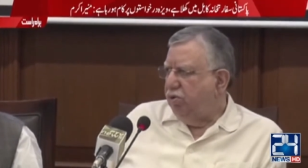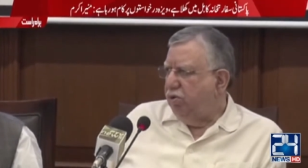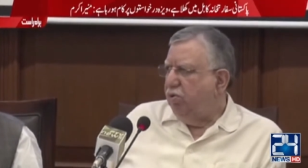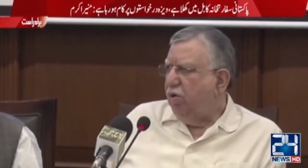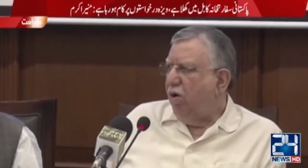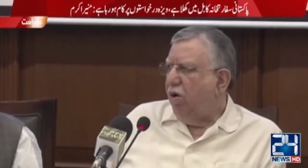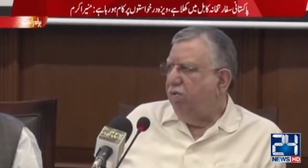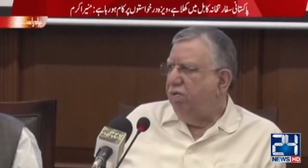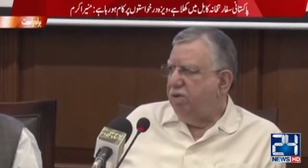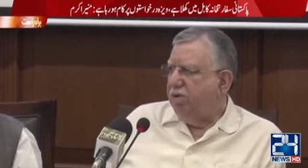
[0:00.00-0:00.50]

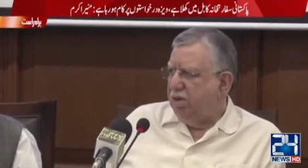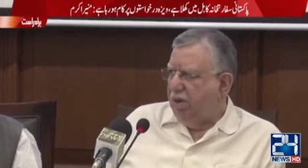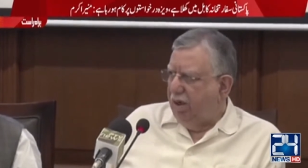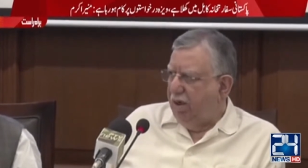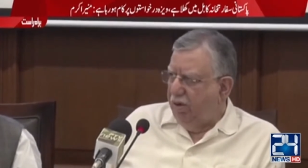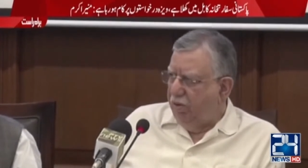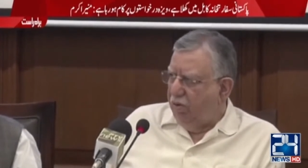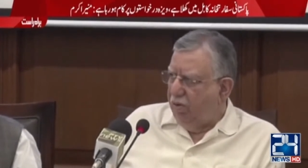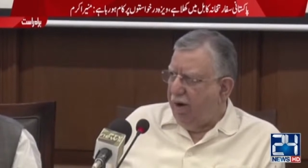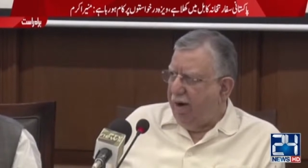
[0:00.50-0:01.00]
you
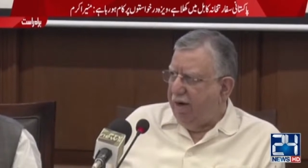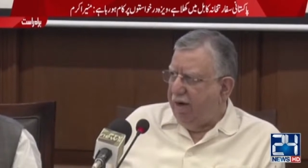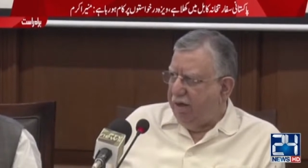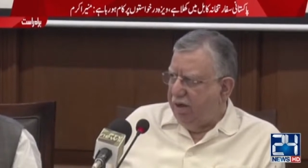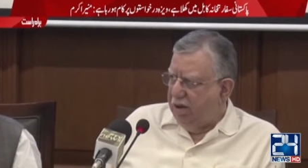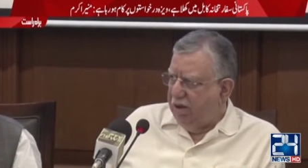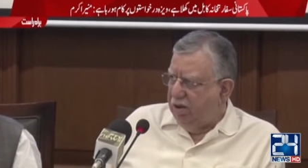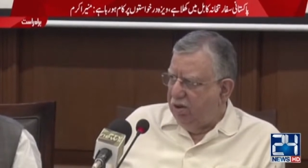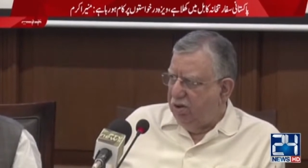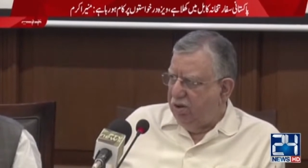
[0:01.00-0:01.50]
obviously you are at
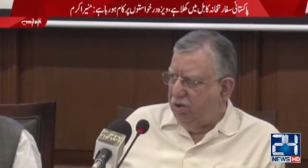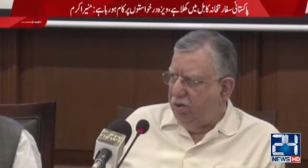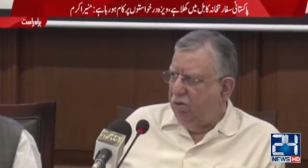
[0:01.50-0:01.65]
ease.